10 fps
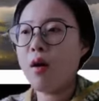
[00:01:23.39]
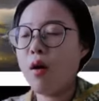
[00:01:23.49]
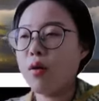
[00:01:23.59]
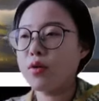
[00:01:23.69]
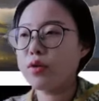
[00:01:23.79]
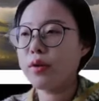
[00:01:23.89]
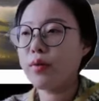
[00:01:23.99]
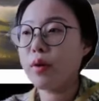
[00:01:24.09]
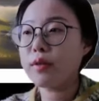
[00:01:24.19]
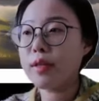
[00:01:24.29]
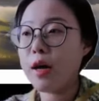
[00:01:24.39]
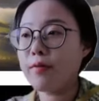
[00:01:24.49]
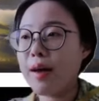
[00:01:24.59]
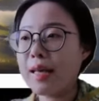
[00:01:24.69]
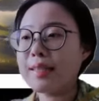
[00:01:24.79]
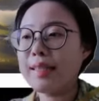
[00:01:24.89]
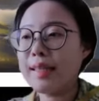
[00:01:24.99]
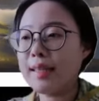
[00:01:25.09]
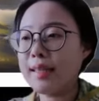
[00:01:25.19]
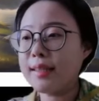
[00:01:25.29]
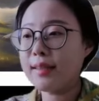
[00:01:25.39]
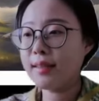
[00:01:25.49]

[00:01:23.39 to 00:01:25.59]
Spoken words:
or train yourself as needed.